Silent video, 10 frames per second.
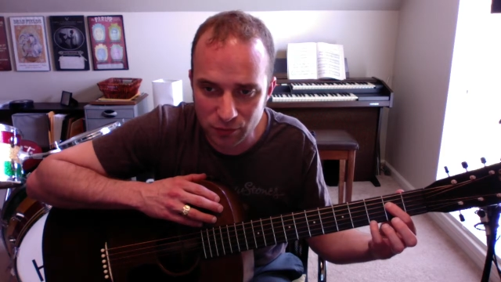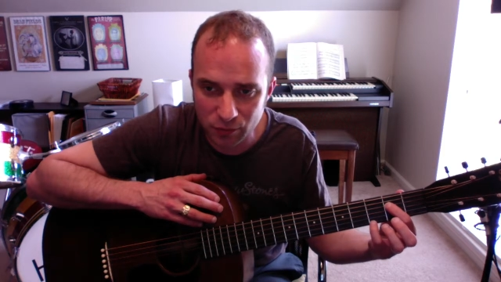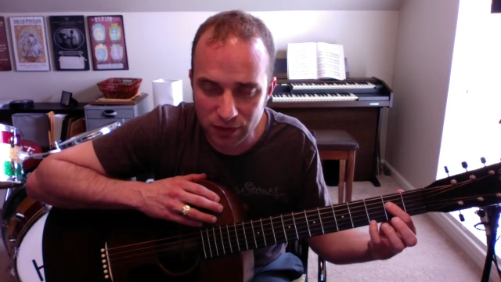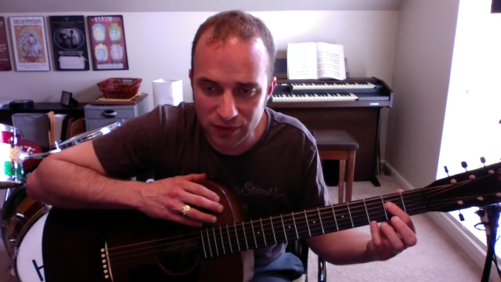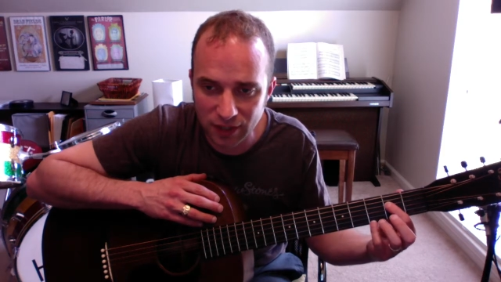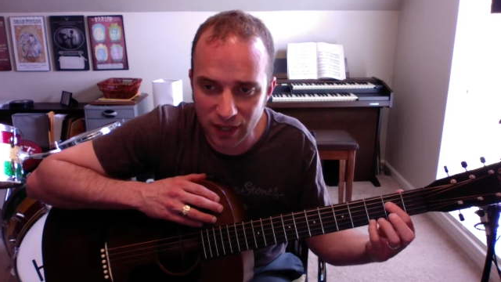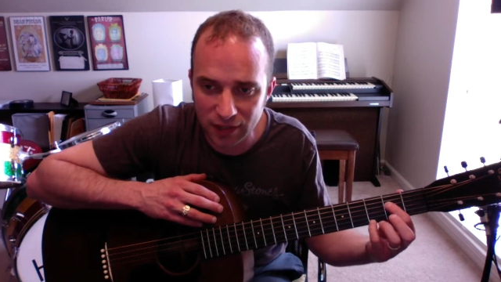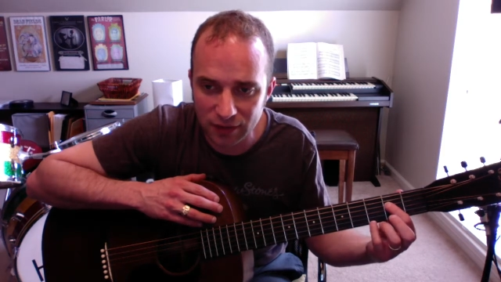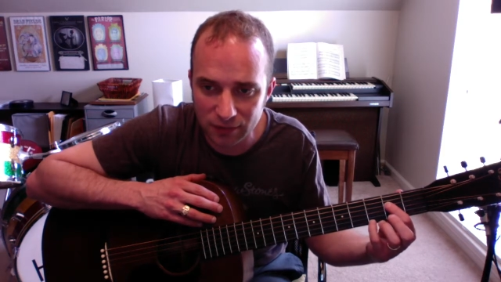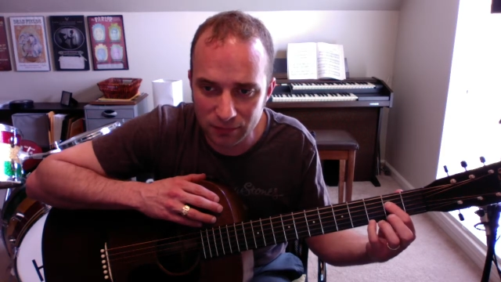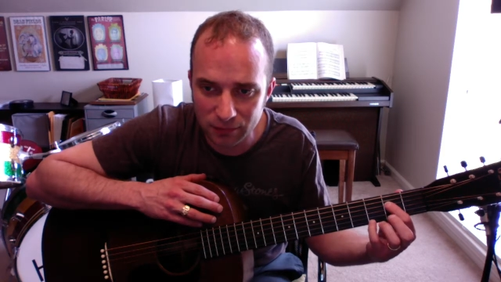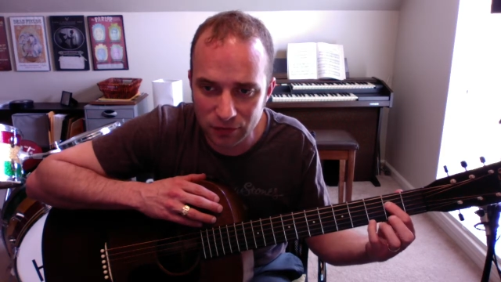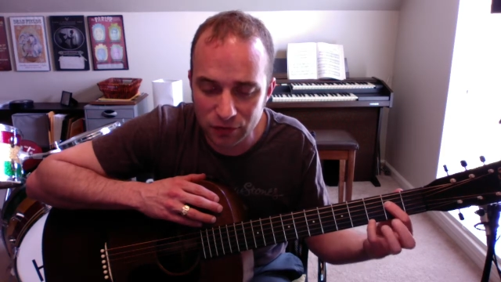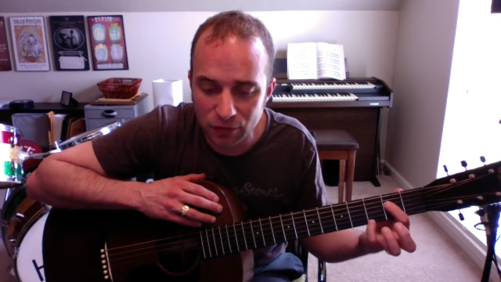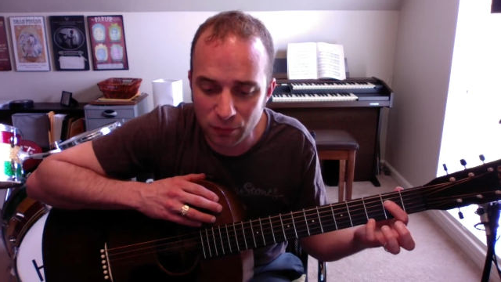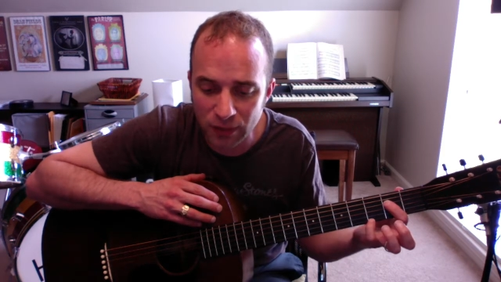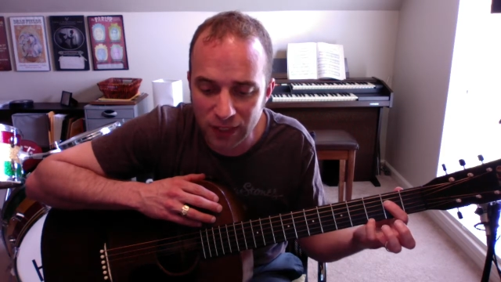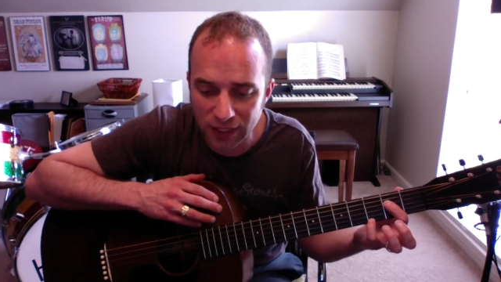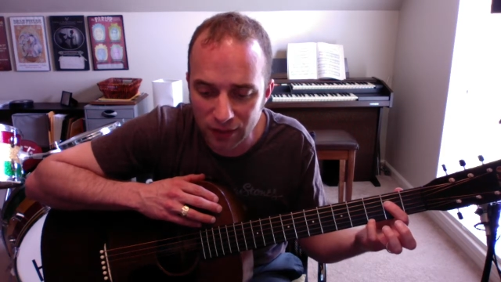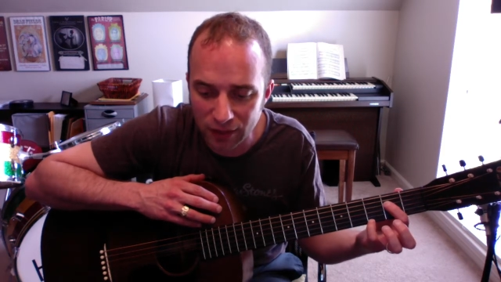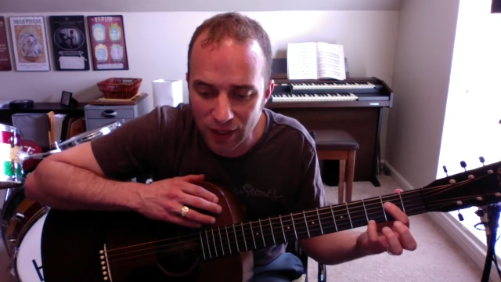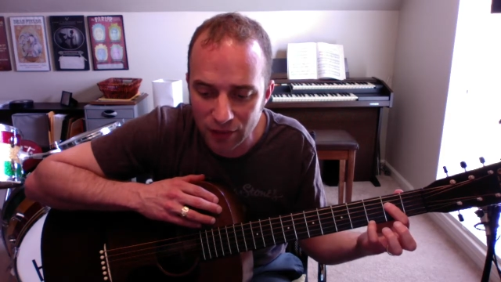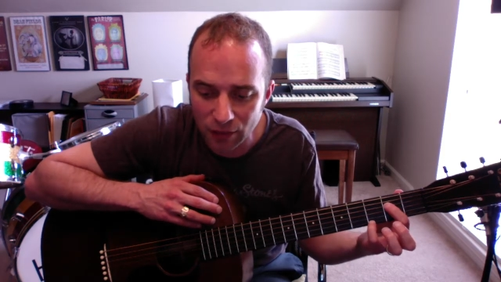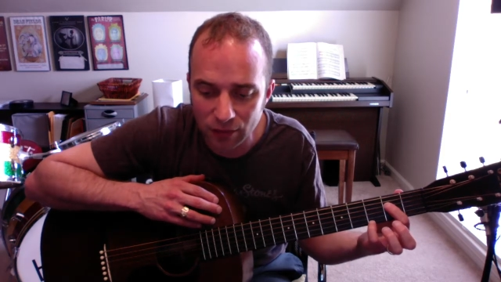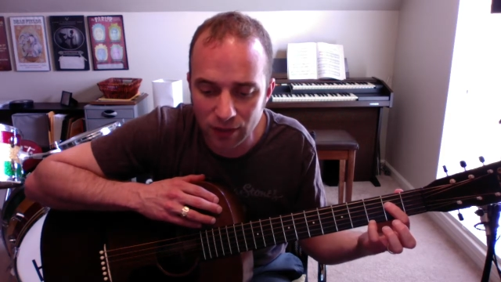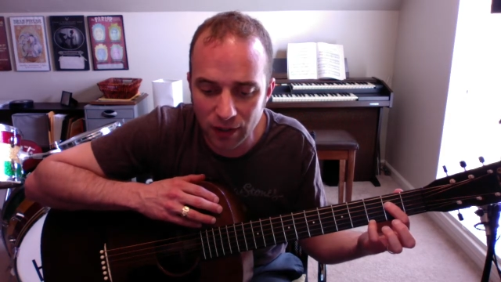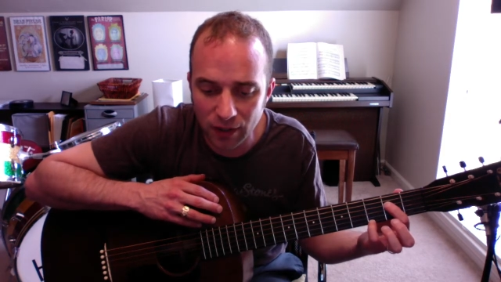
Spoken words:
we decided just do the pinky on that note.